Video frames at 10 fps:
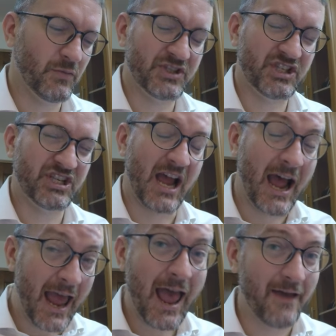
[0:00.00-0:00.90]
which I
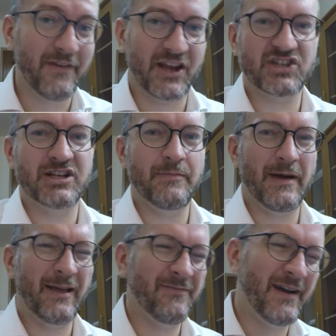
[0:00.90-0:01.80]
have actually,
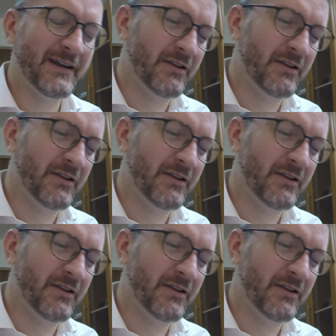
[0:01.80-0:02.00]
but I find